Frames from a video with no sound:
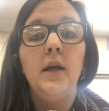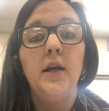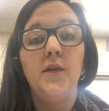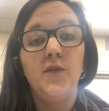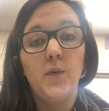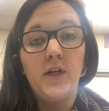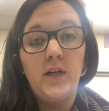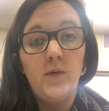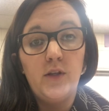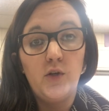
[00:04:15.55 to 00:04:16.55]
If you're
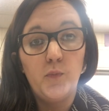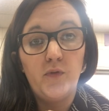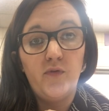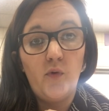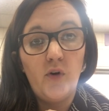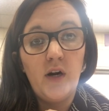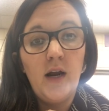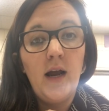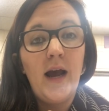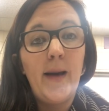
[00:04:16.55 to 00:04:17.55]
working with a group of 4,
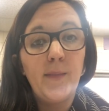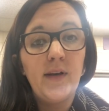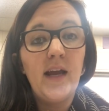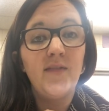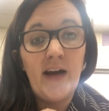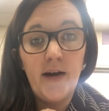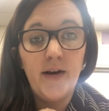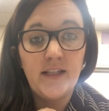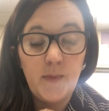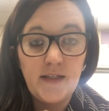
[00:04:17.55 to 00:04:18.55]
I'm going to have higher
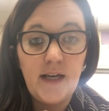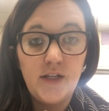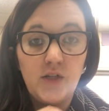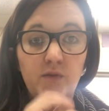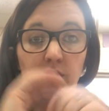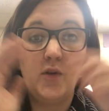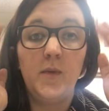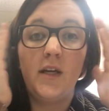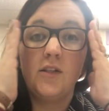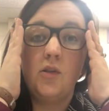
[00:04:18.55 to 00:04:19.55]
expectations for you
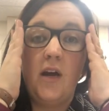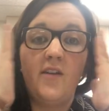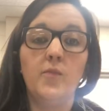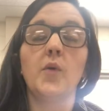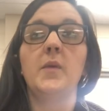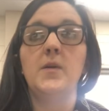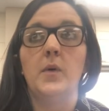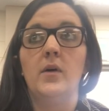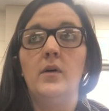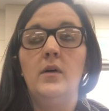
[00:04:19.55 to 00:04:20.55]
because you have more
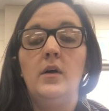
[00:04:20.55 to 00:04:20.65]
people.